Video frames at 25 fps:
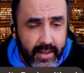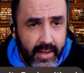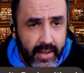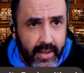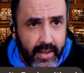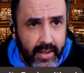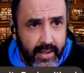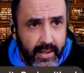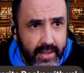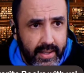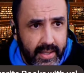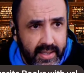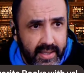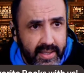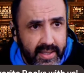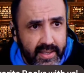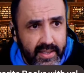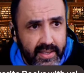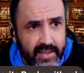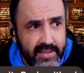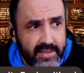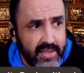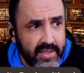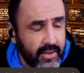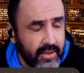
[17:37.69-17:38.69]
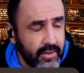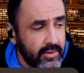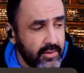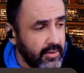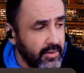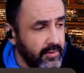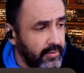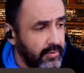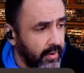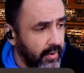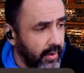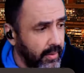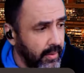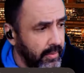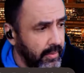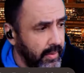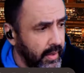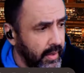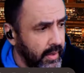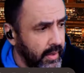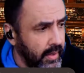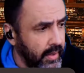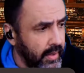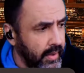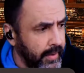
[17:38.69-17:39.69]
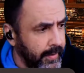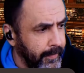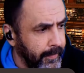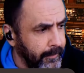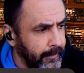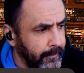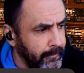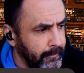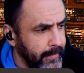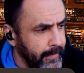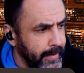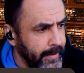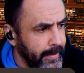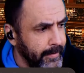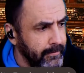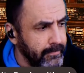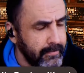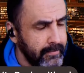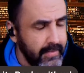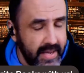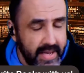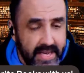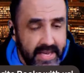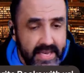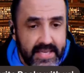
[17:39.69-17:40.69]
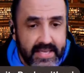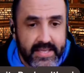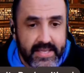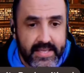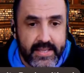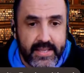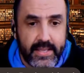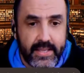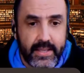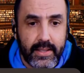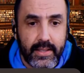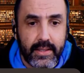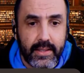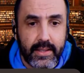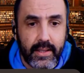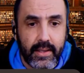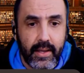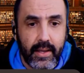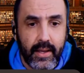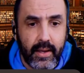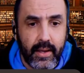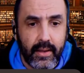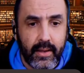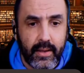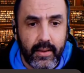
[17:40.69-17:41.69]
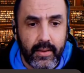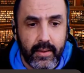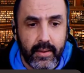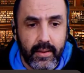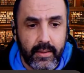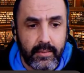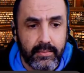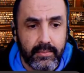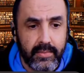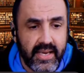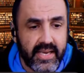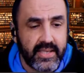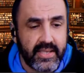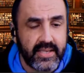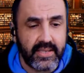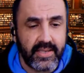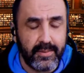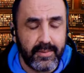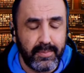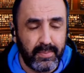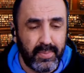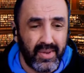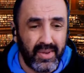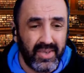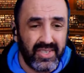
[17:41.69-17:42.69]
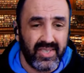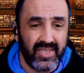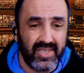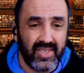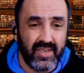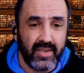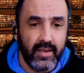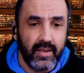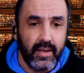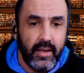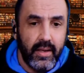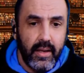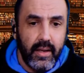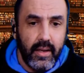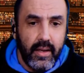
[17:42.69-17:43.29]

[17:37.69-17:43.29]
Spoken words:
and it's also from an amazing person.